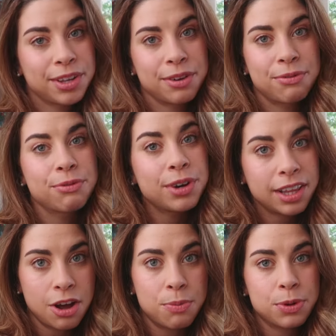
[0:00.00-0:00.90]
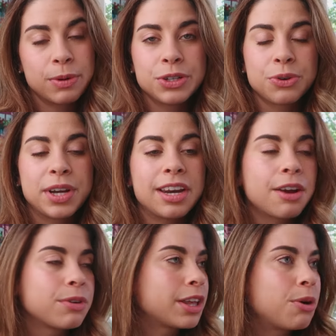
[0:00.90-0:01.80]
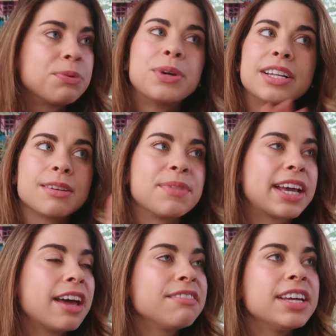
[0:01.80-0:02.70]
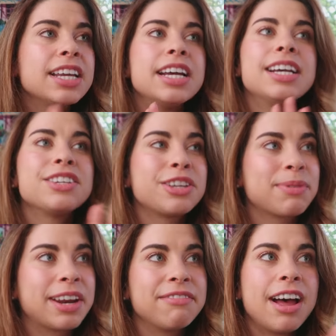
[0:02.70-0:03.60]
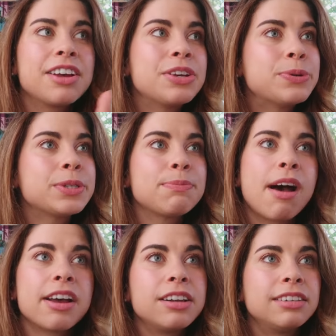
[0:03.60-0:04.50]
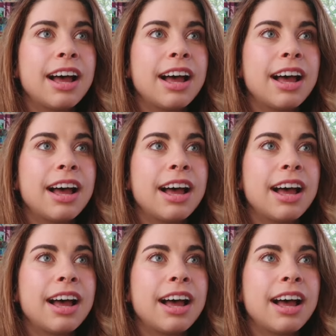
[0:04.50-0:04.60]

really, really hope you enjoyed. I really hope you got something out of it. Some kind of value, smile,